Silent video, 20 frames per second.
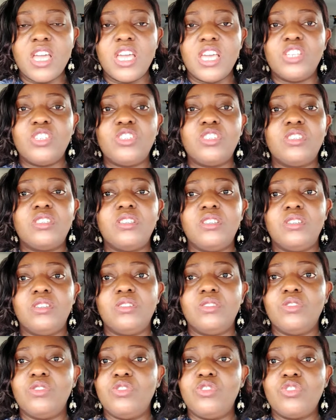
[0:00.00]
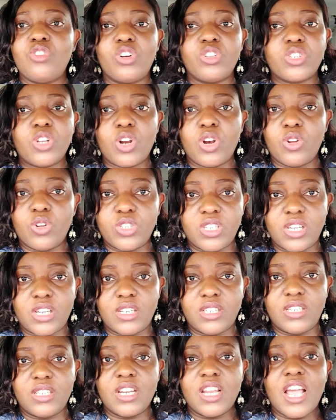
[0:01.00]
is not
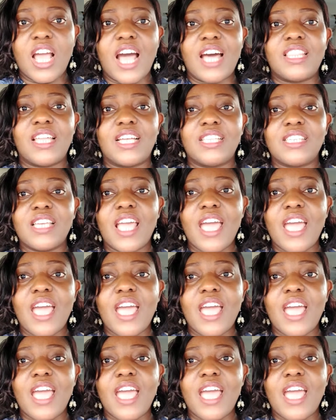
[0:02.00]
cluttered, and that